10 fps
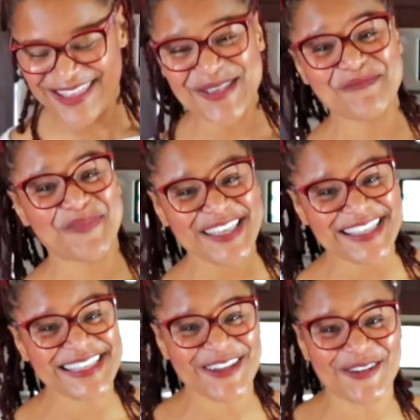as a
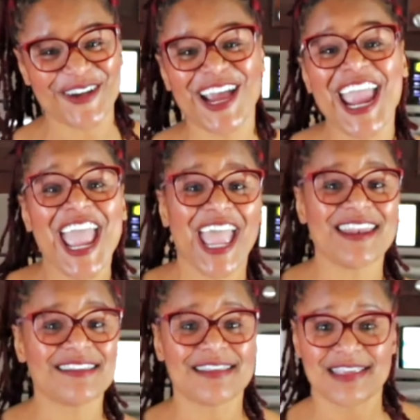business owner,
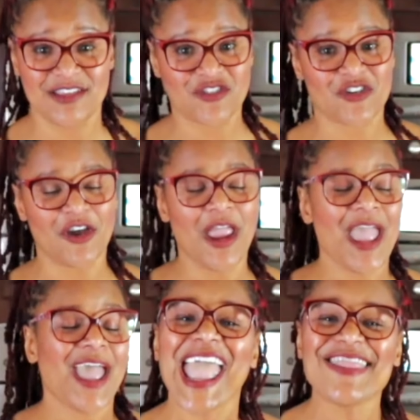and as a teacher.
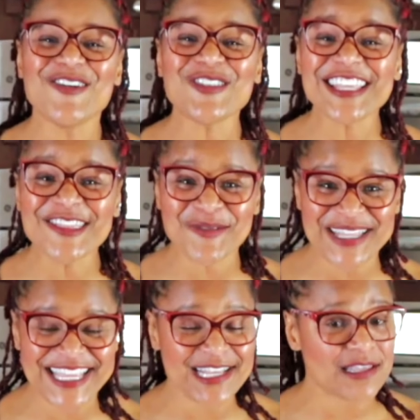And those are the
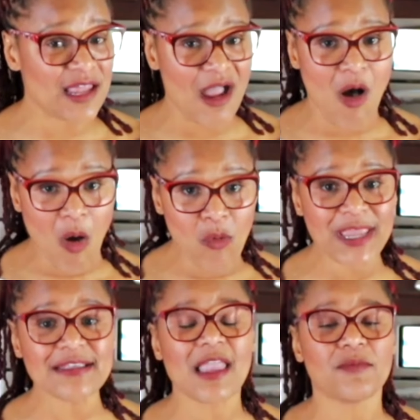three things that I
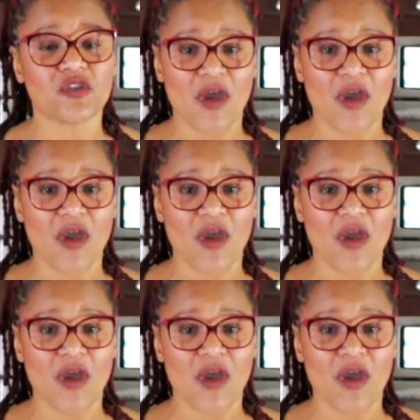always am